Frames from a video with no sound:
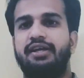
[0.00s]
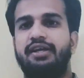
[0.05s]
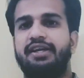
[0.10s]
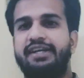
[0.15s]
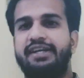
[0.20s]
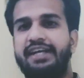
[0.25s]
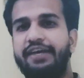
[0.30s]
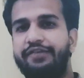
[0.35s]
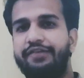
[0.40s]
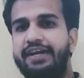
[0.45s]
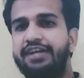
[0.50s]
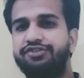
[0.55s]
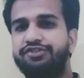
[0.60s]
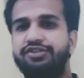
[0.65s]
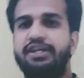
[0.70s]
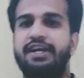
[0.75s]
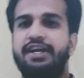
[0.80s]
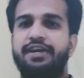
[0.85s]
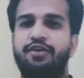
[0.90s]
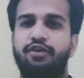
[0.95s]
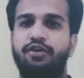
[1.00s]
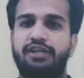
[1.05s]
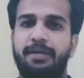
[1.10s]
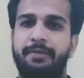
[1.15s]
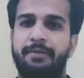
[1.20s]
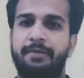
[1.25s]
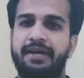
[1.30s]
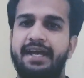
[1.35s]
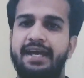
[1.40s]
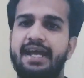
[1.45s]
Dear friends,
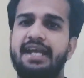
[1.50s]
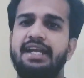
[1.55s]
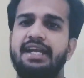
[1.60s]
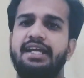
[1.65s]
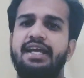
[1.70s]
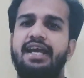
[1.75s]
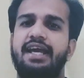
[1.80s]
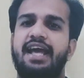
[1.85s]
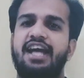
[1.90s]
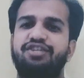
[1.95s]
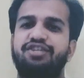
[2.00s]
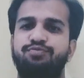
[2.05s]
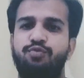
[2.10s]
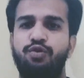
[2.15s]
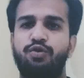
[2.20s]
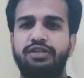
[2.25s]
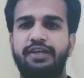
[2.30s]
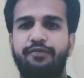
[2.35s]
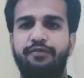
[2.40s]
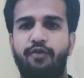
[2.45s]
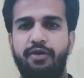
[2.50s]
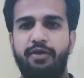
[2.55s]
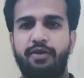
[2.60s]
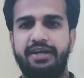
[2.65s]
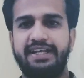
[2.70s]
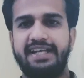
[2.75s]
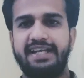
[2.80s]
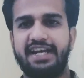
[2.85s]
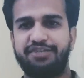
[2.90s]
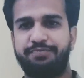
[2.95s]
Dr. Bagel has more than
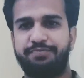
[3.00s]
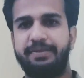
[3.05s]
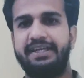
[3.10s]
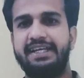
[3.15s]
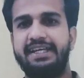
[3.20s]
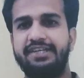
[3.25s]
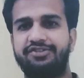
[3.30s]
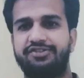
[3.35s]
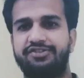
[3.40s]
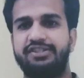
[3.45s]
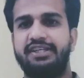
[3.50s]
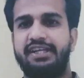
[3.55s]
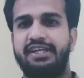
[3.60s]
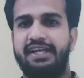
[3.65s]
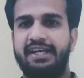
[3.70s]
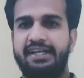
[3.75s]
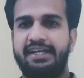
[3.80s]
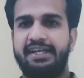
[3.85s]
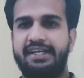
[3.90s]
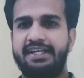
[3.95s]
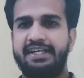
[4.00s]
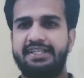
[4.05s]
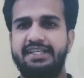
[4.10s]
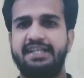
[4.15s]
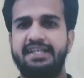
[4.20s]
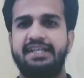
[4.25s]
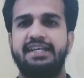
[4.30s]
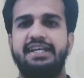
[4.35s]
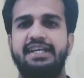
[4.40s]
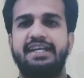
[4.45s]
40 years experience in
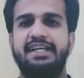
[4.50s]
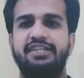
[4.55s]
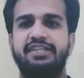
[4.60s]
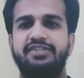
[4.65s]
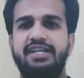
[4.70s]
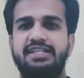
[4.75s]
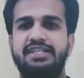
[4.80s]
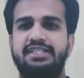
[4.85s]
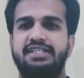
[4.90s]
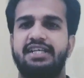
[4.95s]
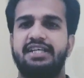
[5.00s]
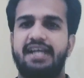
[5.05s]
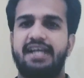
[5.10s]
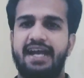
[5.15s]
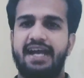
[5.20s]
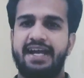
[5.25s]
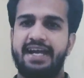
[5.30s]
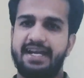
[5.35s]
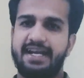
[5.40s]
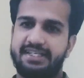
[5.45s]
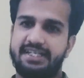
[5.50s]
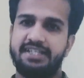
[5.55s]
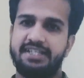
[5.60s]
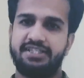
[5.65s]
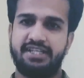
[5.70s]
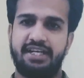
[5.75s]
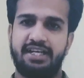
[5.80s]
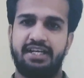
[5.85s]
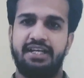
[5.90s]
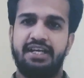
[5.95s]
teaching, research and
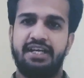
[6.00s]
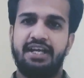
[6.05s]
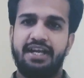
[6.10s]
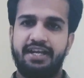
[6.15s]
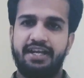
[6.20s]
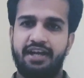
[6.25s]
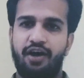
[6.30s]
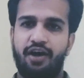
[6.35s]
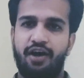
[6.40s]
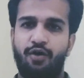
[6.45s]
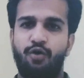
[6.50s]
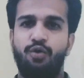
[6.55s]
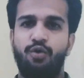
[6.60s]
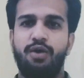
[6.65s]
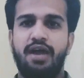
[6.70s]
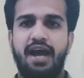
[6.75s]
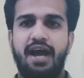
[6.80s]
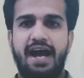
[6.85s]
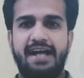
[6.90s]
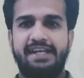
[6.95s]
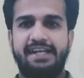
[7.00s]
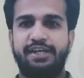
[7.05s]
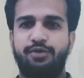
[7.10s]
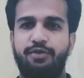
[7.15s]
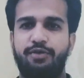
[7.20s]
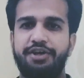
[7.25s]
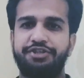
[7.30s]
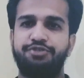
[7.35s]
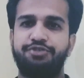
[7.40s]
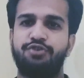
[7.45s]
extension. Now, I
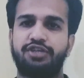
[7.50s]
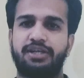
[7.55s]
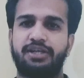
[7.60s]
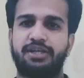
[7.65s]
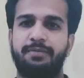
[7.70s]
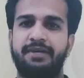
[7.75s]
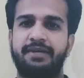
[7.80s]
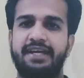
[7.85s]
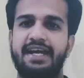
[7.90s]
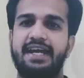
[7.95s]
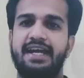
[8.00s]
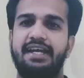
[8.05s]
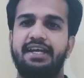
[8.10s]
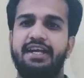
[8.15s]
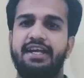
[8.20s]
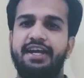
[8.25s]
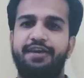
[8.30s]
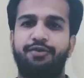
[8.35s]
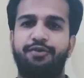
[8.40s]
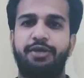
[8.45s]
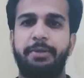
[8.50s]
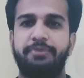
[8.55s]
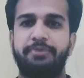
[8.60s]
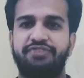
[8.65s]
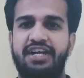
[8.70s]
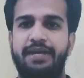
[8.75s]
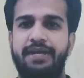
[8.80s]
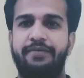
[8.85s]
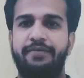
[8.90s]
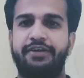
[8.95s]
request Dr. Bagel to give a
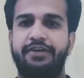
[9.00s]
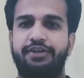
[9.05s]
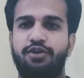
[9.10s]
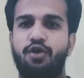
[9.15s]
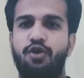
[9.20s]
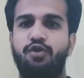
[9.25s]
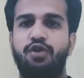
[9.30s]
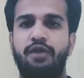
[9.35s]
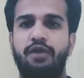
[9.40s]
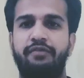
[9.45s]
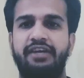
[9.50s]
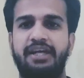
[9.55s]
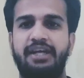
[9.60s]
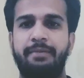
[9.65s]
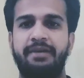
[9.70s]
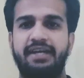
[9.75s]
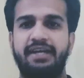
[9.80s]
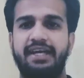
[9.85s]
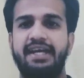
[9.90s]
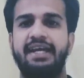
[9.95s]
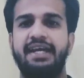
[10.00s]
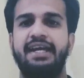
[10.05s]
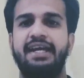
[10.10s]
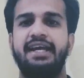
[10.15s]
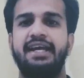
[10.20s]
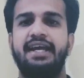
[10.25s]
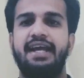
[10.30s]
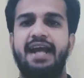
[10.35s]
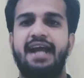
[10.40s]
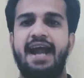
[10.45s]
scientific talk on vitamin
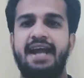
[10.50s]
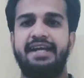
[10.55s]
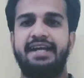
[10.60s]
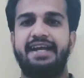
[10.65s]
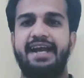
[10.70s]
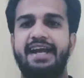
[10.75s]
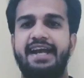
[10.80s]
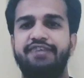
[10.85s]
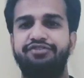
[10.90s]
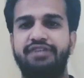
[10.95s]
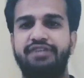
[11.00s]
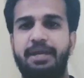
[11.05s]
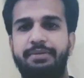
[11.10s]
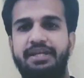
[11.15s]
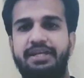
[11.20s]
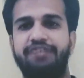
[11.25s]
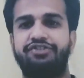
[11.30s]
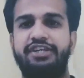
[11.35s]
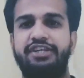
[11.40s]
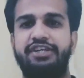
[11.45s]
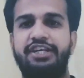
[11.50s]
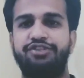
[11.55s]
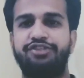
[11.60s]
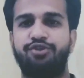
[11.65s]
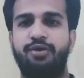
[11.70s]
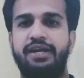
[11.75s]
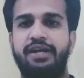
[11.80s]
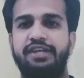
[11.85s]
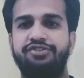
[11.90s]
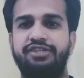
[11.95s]
A and its deficiency
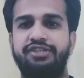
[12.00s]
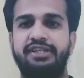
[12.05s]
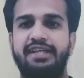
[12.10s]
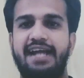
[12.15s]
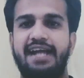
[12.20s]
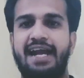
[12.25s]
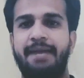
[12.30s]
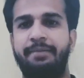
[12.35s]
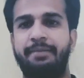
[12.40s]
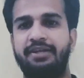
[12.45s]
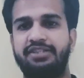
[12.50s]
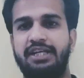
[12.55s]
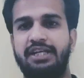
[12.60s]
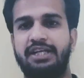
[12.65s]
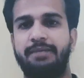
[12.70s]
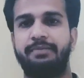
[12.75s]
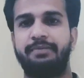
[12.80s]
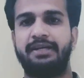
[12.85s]
disorders in animals and